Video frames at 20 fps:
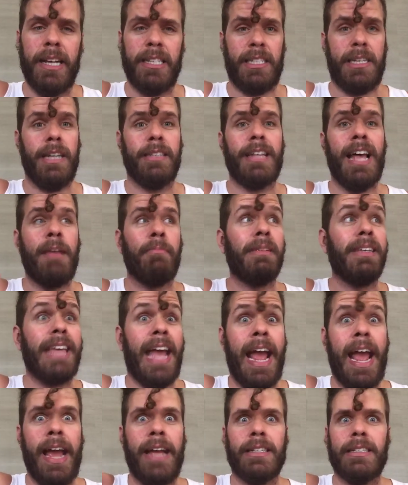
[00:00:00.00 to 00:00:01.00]
It's because I'm
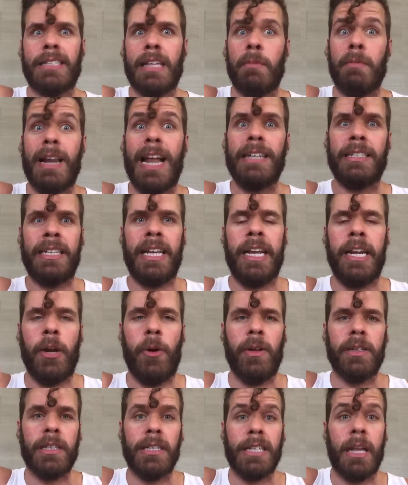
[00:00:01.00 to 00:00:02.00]
gay, it's because I'm
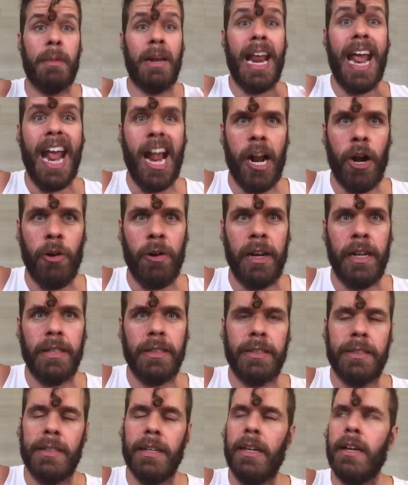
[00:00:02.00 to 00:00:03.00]
Latino, it's because I'm an
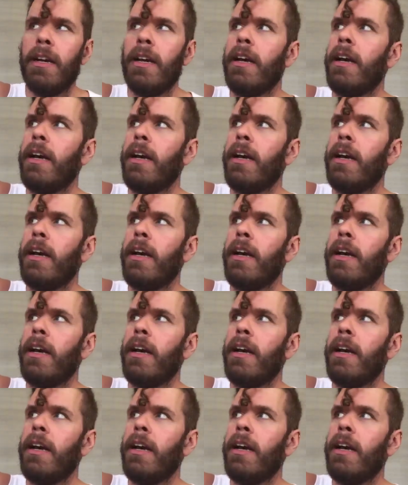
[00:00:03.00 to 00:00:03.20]
Aries.